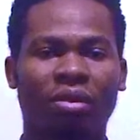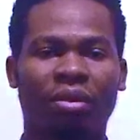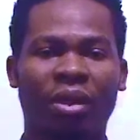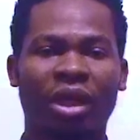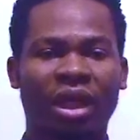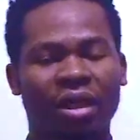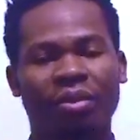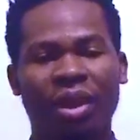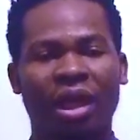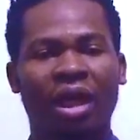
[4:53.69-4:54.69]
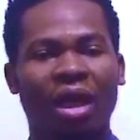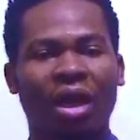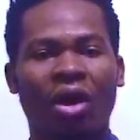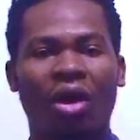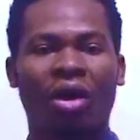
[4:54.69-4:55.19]
make a
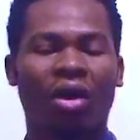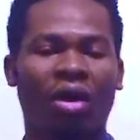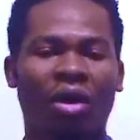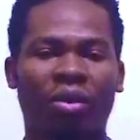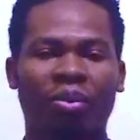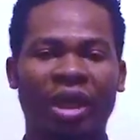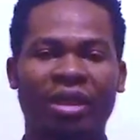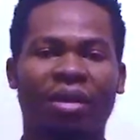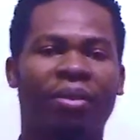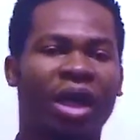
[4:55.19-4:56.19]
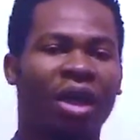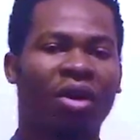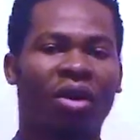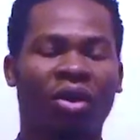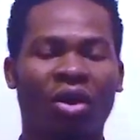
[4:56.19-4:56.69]
law or place a ban
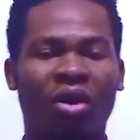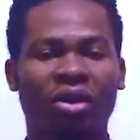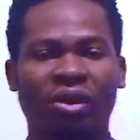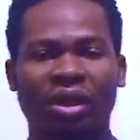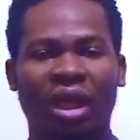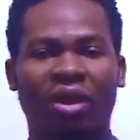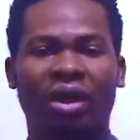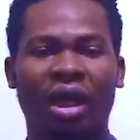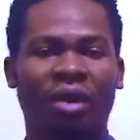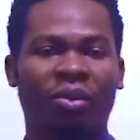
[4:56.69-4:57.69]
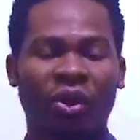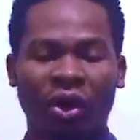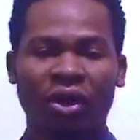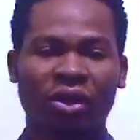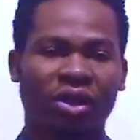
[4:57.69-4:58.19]
on all those second-hand
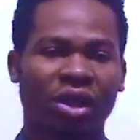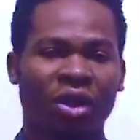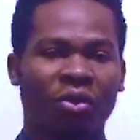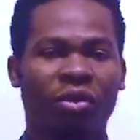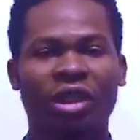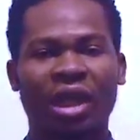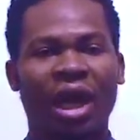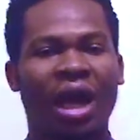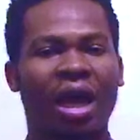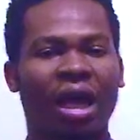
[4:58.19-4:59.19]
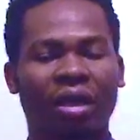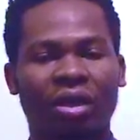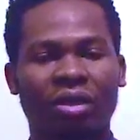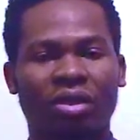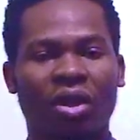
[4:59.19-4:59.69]
products which are
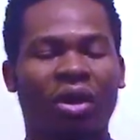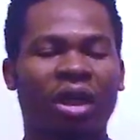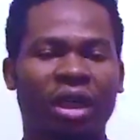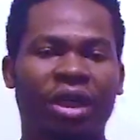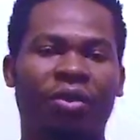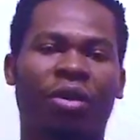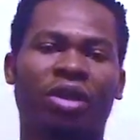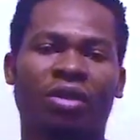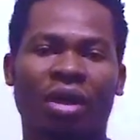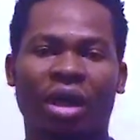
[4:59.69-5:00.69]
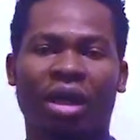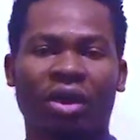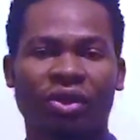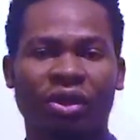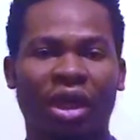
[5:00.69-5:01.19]
turning e-waste to our
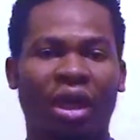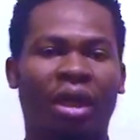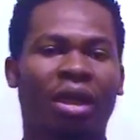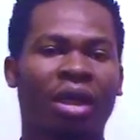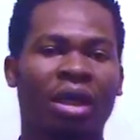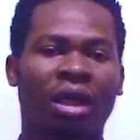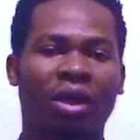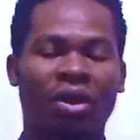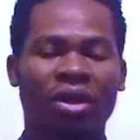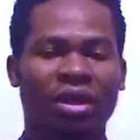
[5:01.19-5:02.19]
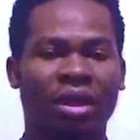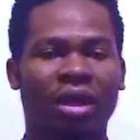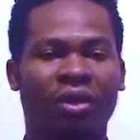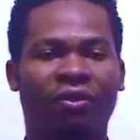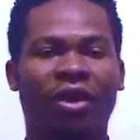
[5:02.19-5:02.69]
country and
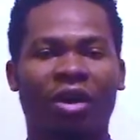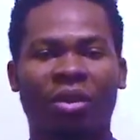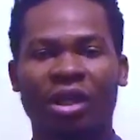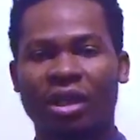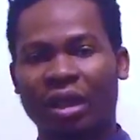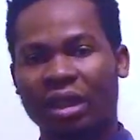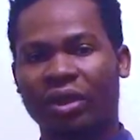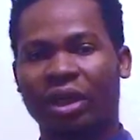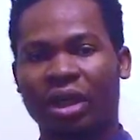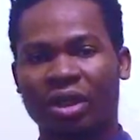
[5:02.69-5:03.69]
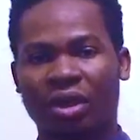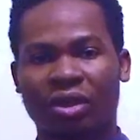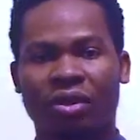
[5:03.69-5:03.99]
causing environmental degradation